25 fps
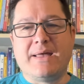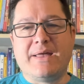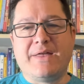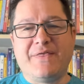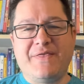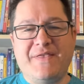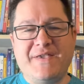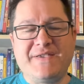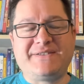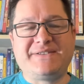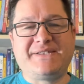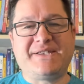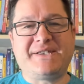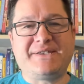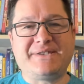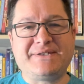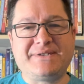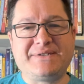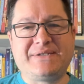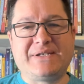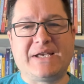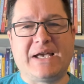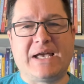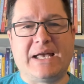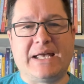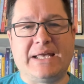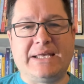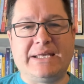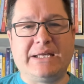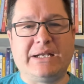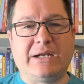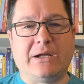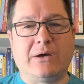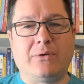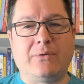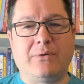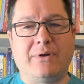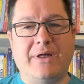this is, uh, you
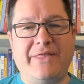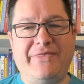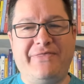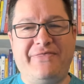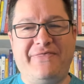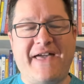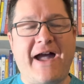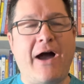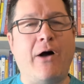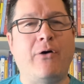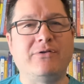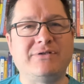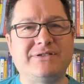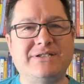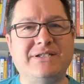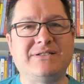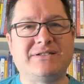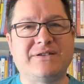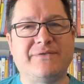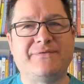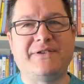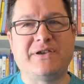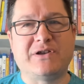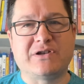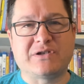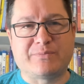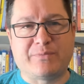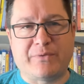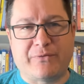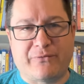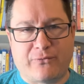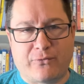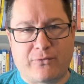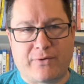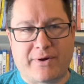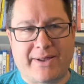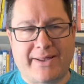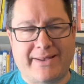know, thousands of years
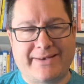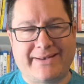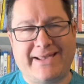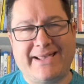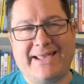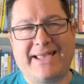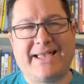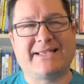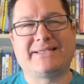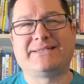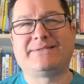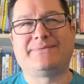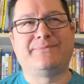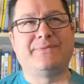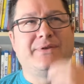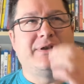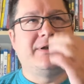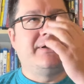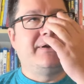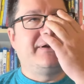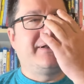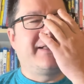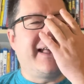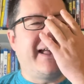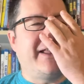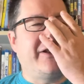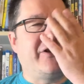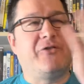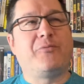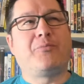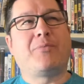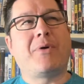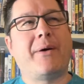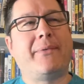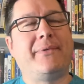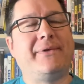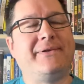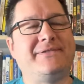beforehand. I guess Gandalf
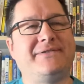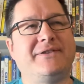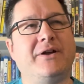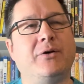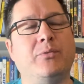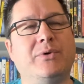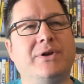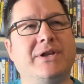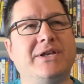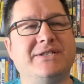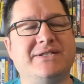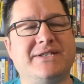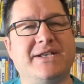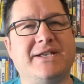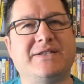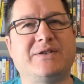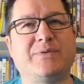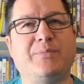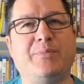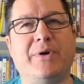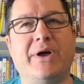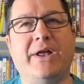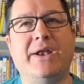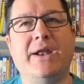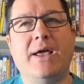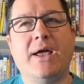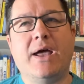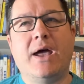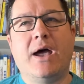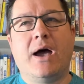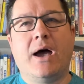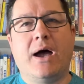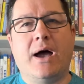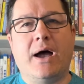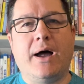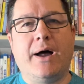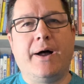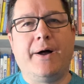probably still would exist, but
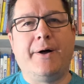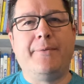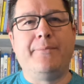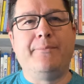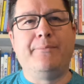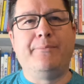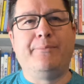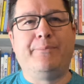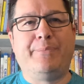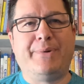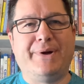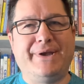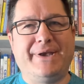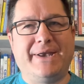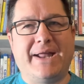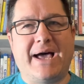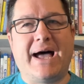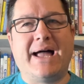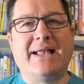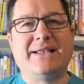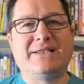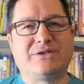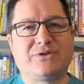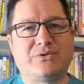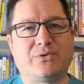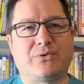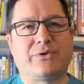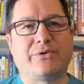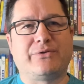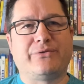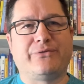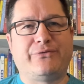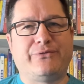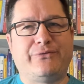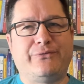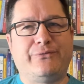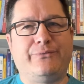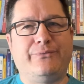um, but not sort
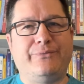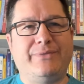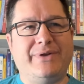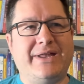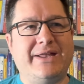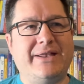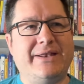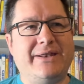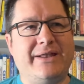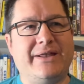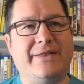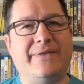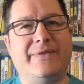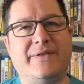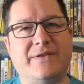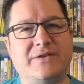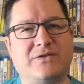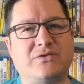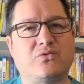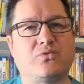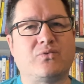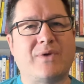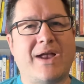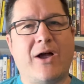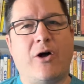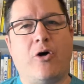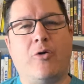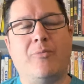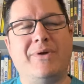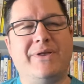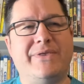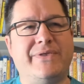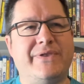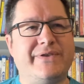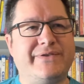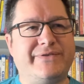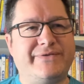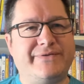of in, in this realm,
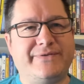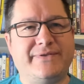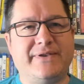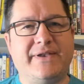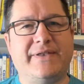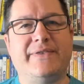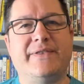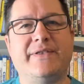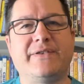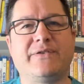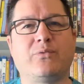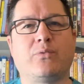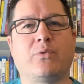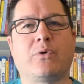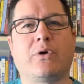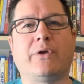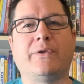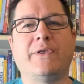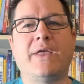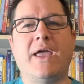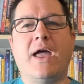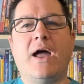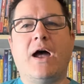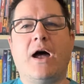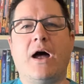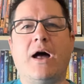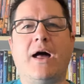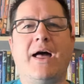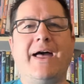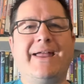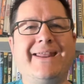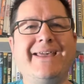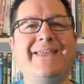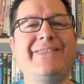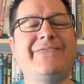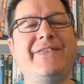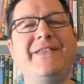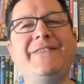in this in this world. Uh, and
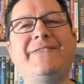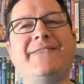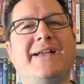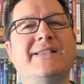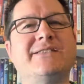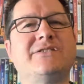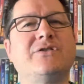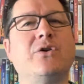I think that's